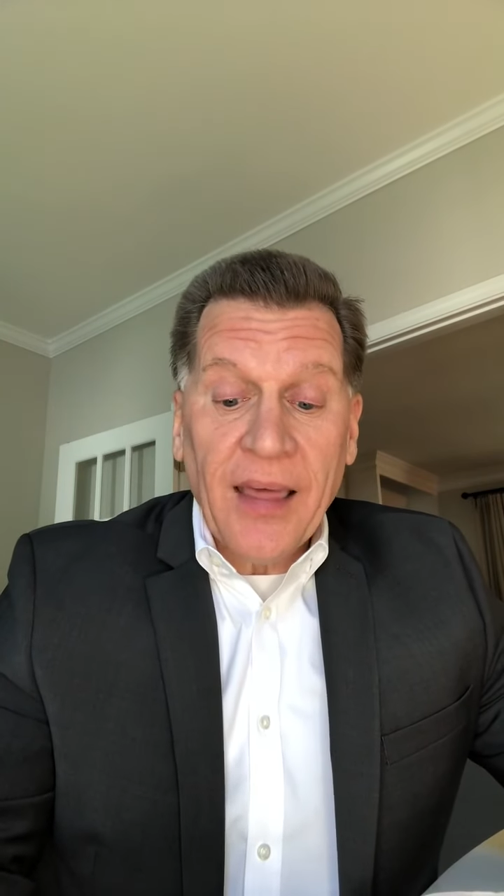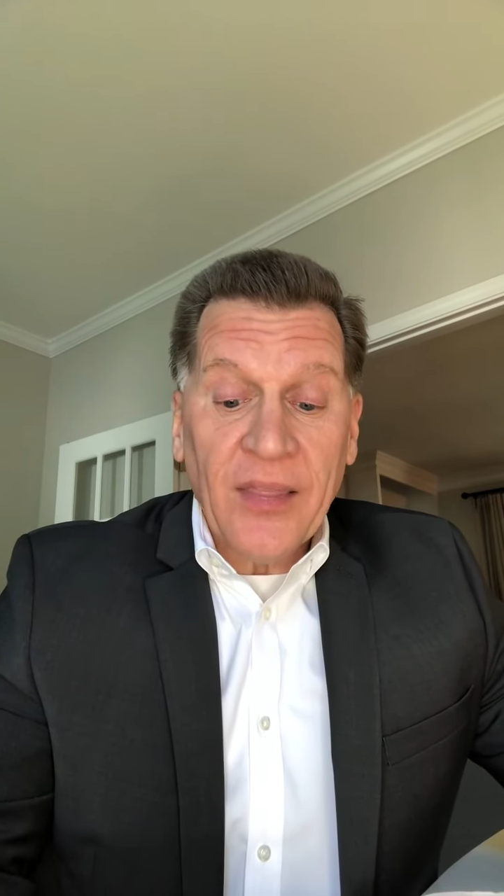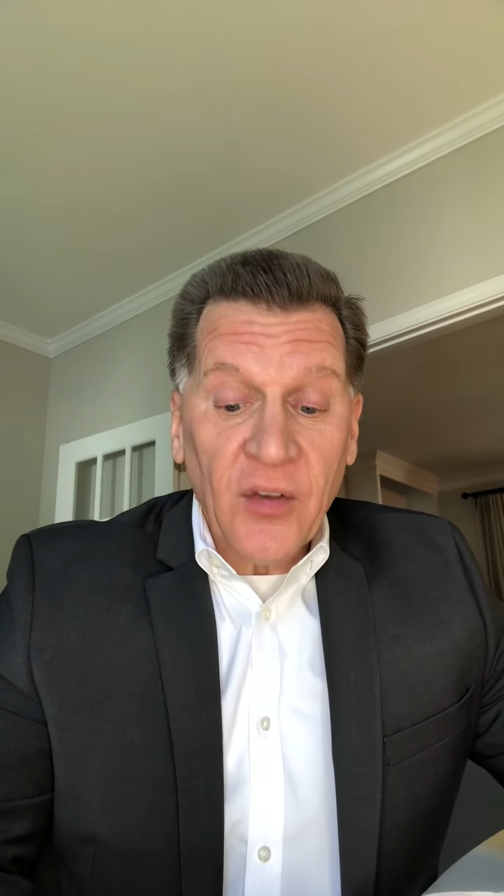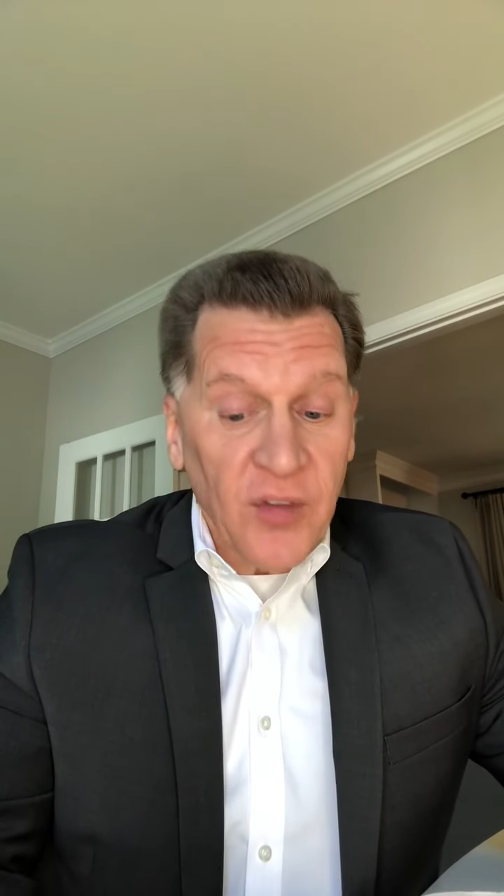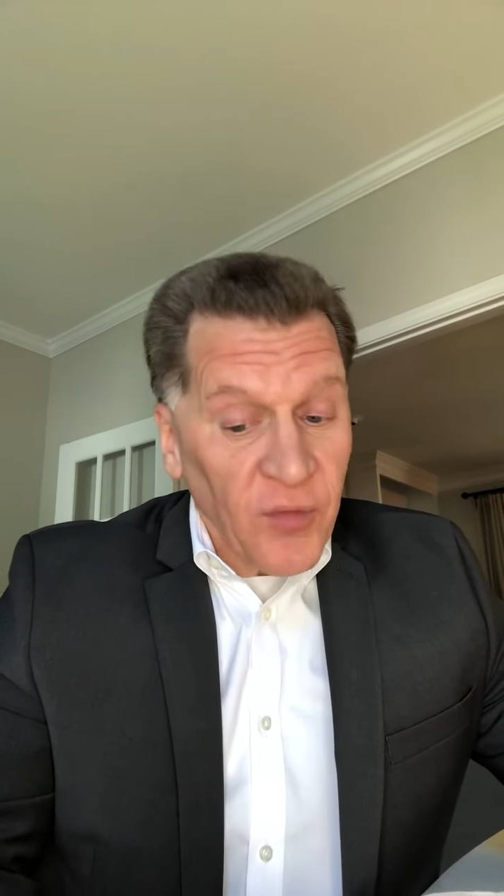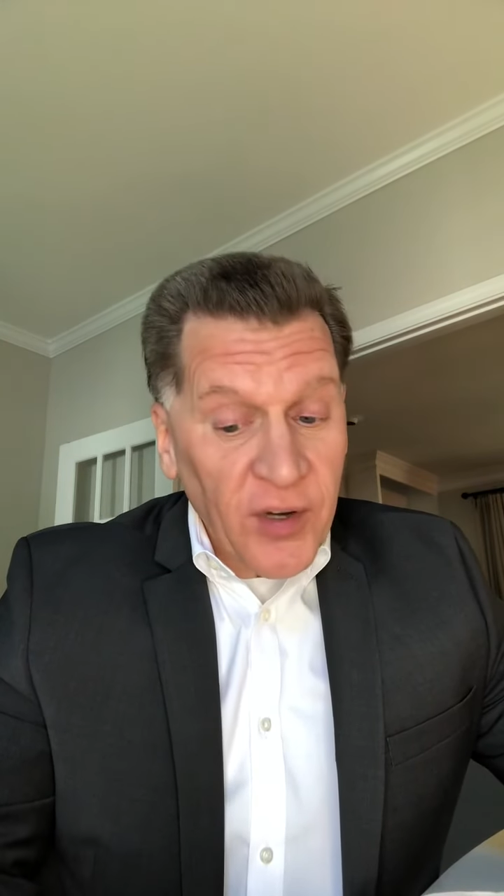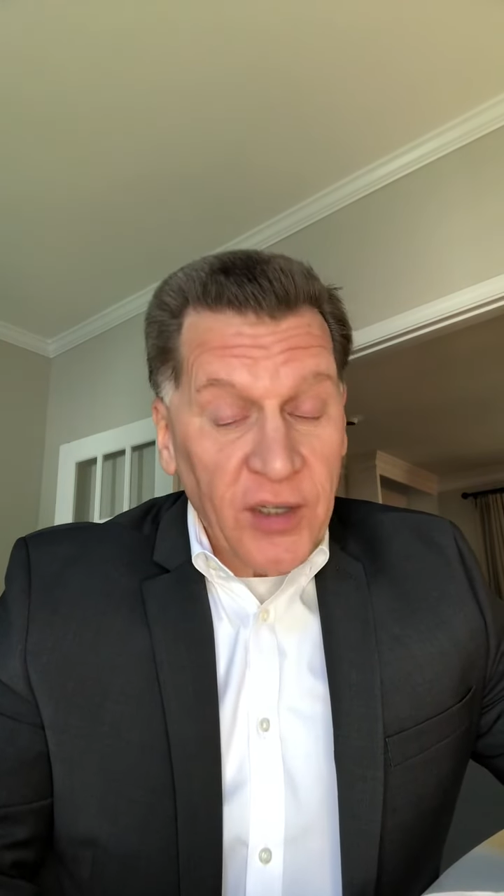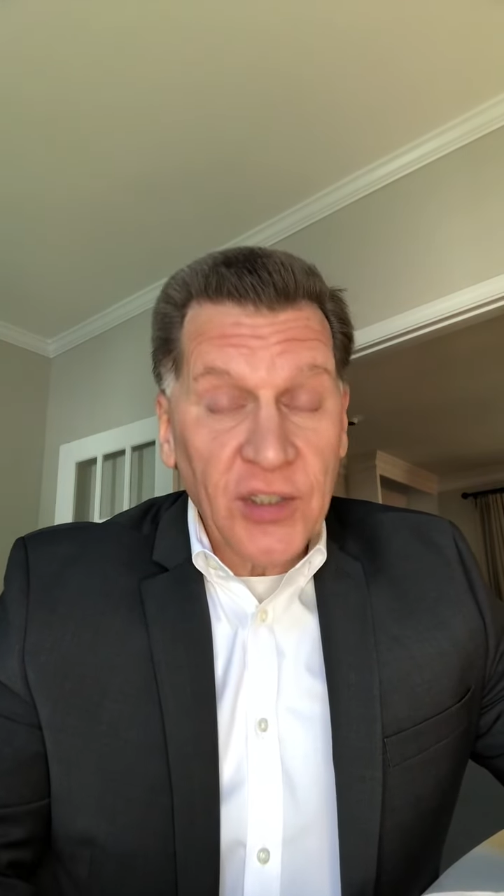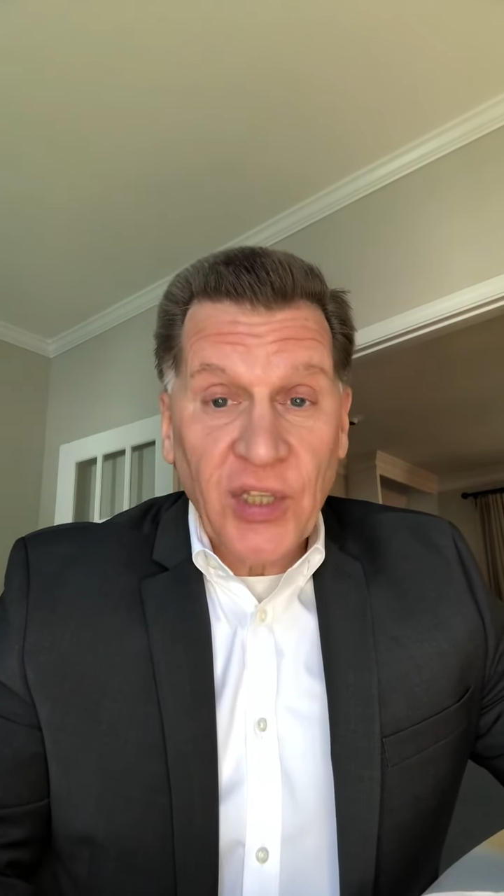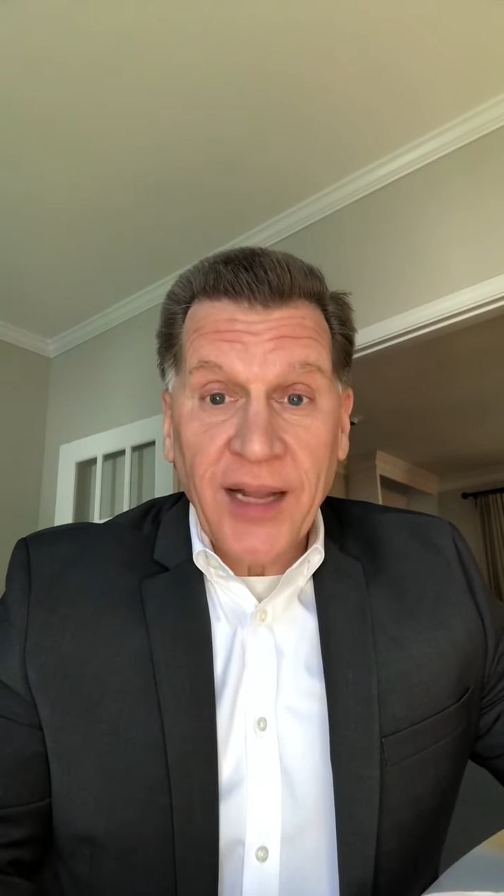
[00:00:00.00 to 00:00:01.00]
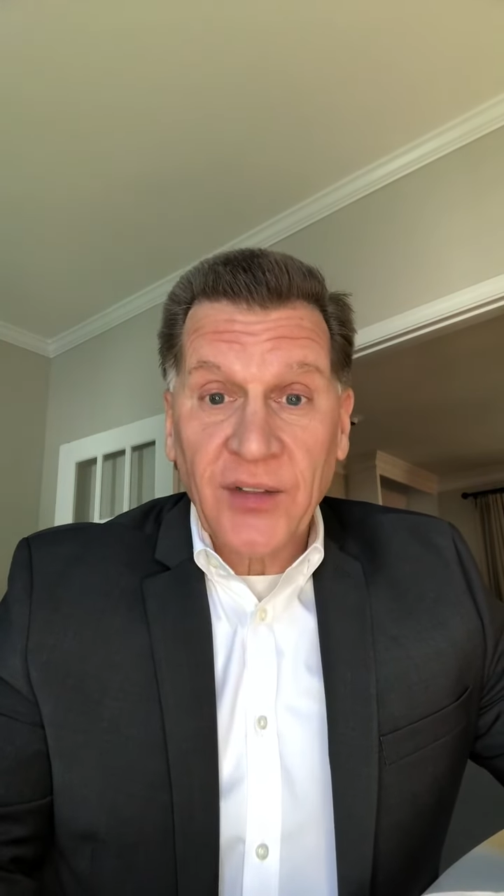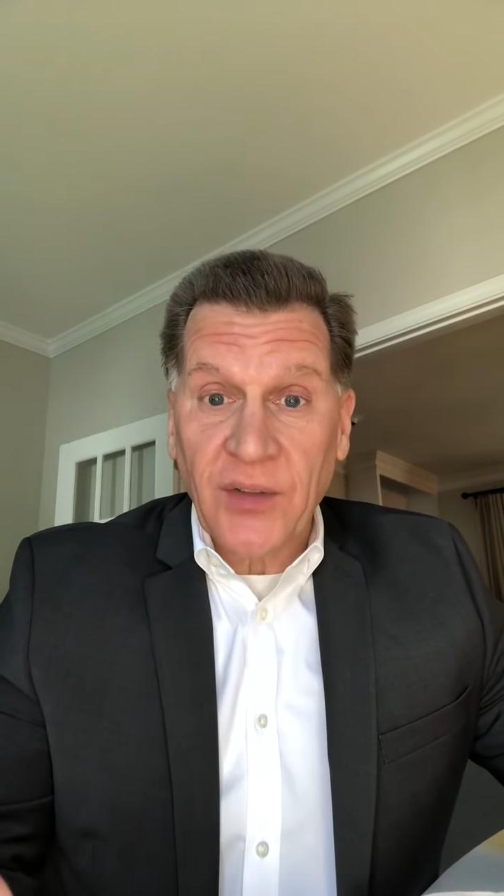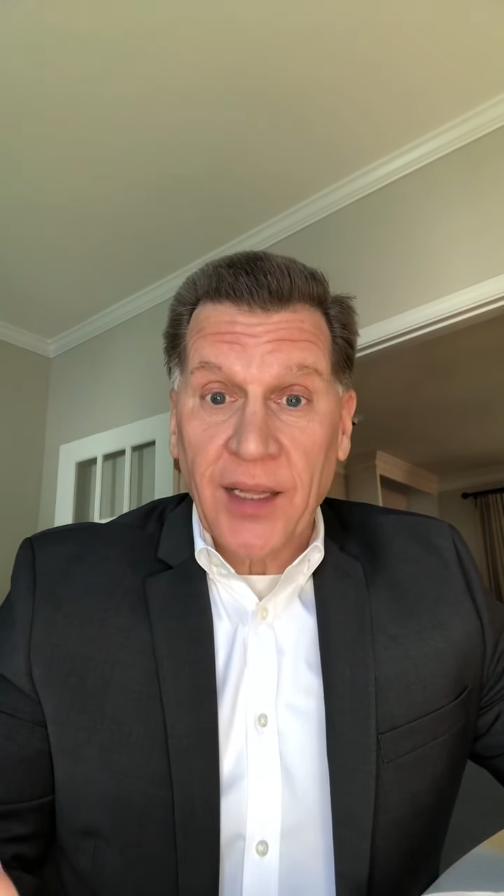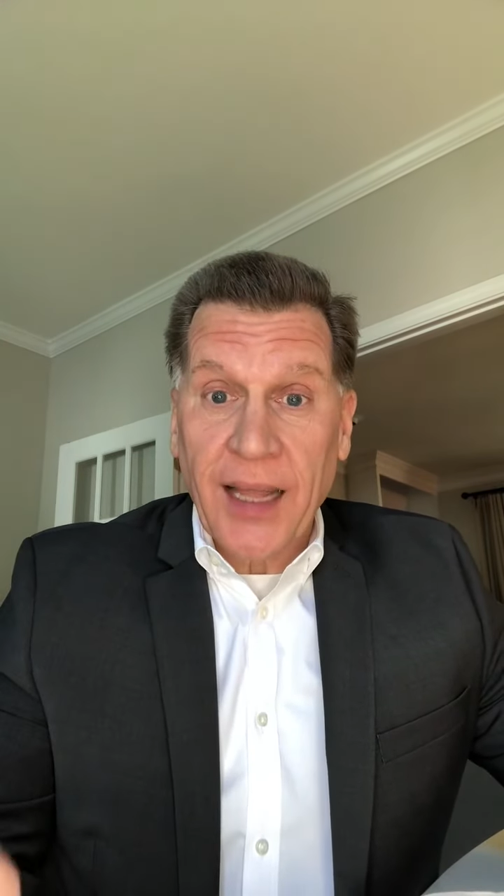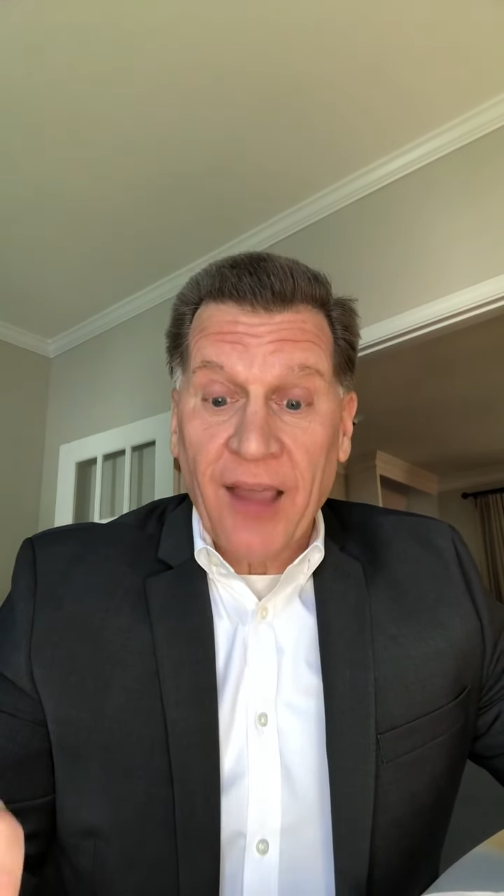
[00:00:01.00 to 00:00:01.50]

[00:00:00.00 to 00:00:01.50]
there's a very good chance that